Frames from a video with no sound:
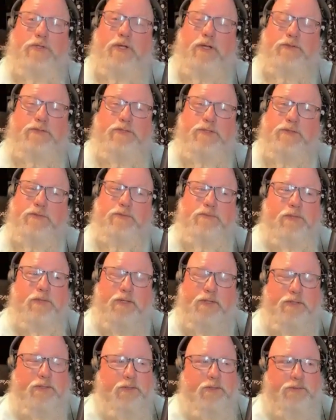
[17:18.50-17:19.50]
going to
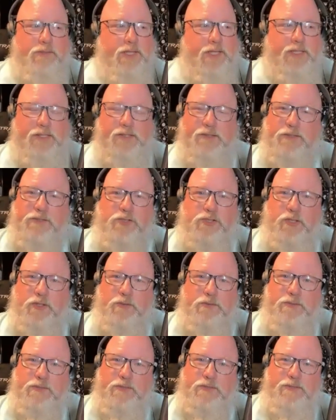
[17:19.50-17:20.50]
any of the
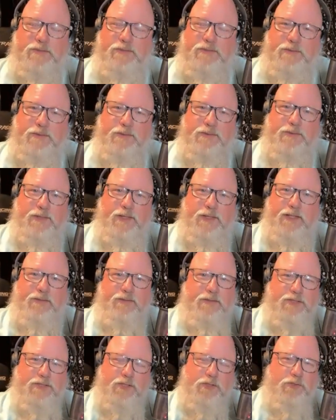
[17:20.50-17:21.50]
shows, any
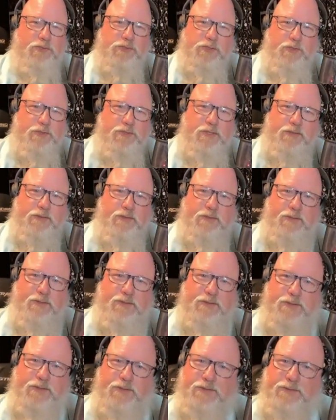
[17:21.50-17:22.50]
of the Daryl shows, other
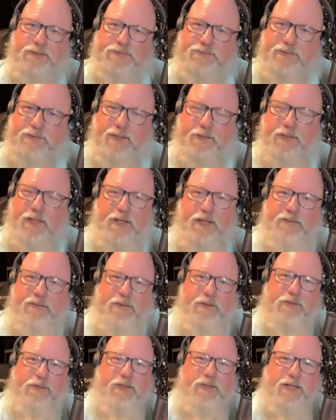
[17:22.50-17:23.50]
than I mean, I
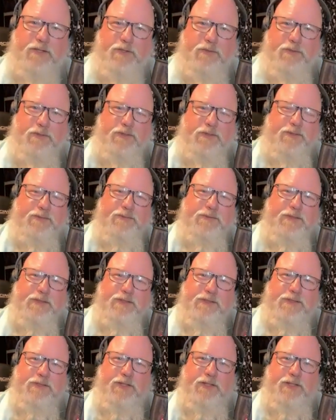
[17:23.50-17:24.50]
know you're not going to
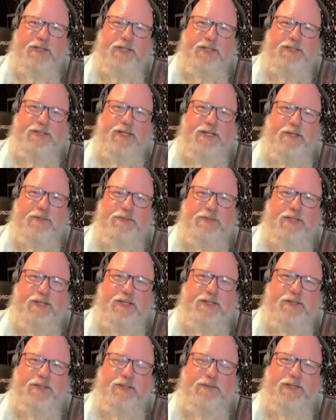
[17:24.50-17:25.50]
London, it sounds
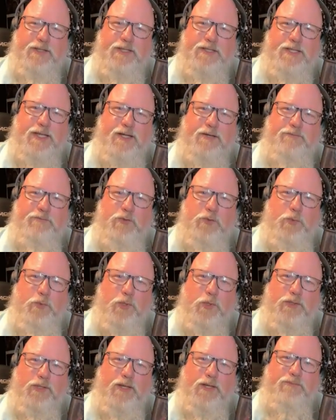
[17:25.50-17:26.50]
like. I think he's got a few
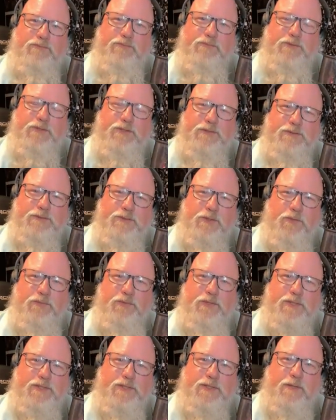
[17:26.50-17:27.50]
more left over
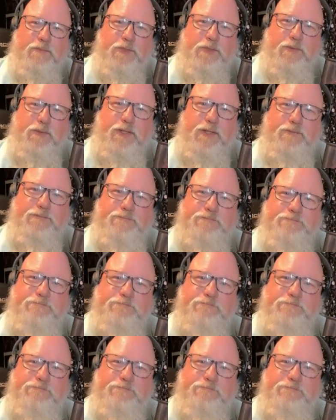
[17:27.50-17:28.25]
the summer, right?